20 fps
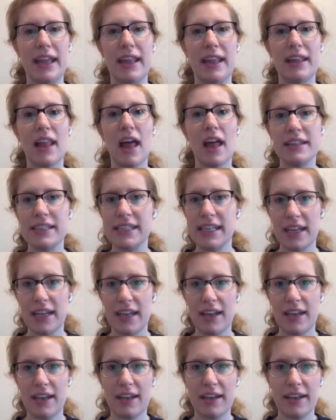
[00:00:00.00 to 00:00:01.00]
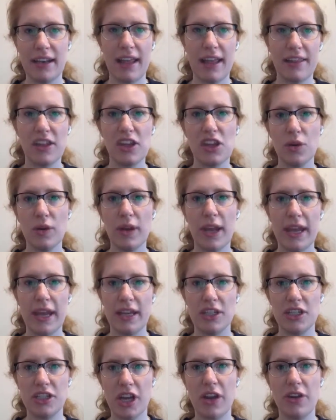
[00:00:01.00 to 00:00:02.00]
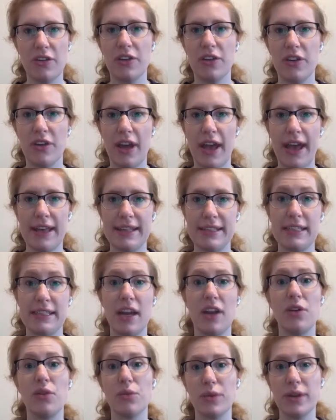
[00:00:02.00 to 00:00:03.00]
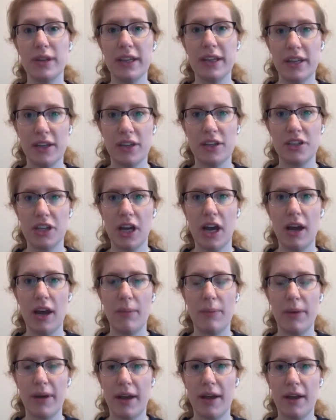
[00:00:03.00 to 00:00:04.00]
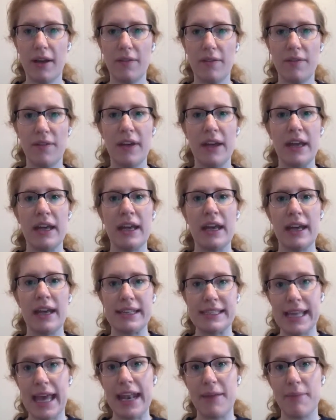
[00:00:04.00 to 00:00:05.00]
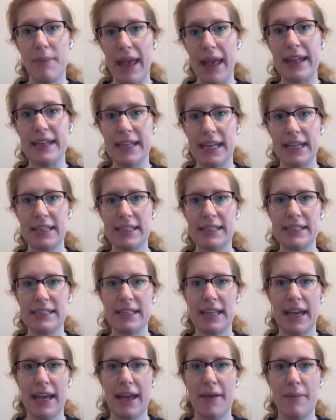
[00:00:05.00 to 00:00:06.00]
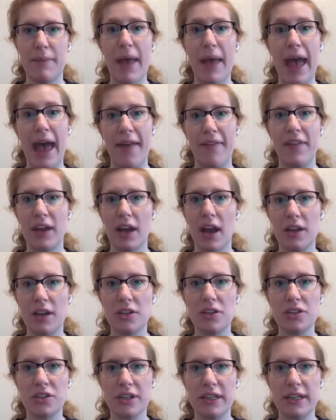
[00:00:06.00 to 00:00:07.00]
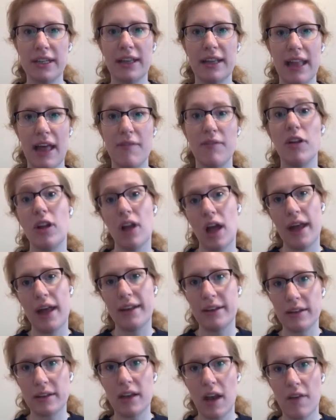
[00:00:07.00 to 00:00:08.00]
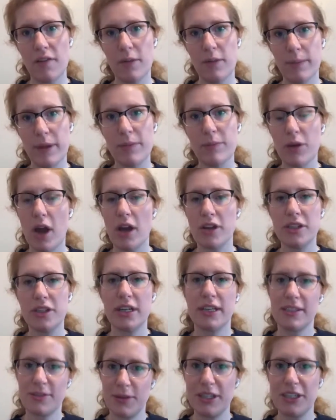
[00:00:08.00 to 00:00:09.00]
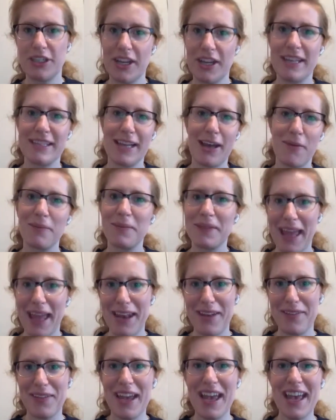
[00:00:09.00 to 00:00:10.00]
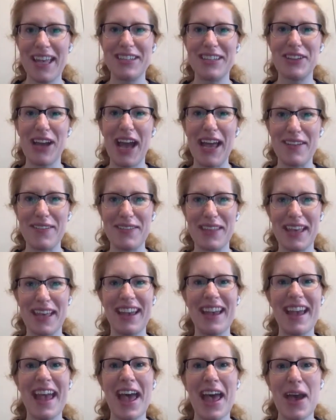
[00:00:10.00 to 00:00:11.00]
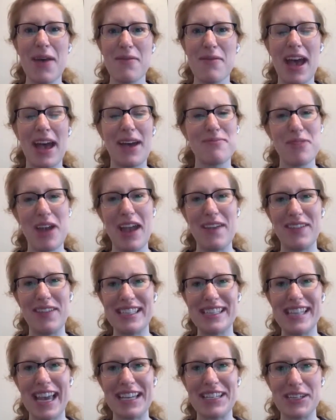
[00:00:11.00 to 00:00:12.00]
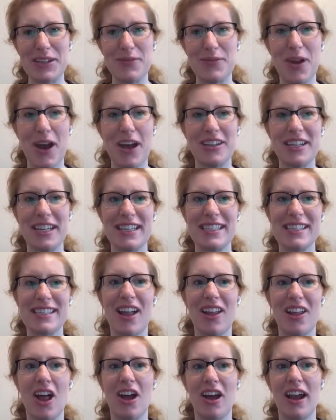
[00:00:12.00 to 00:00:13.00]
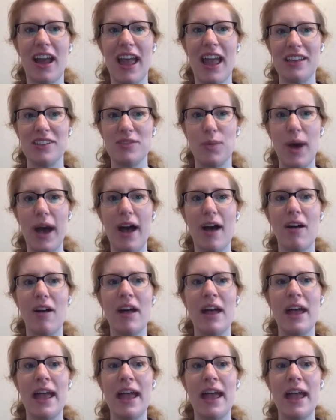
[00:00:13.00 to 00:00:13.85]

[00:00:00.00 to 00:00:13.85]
London and the UK in general has done a really good job of setting mandates at the country level on government projects, which has helped kind of drive the private sector projects along as well.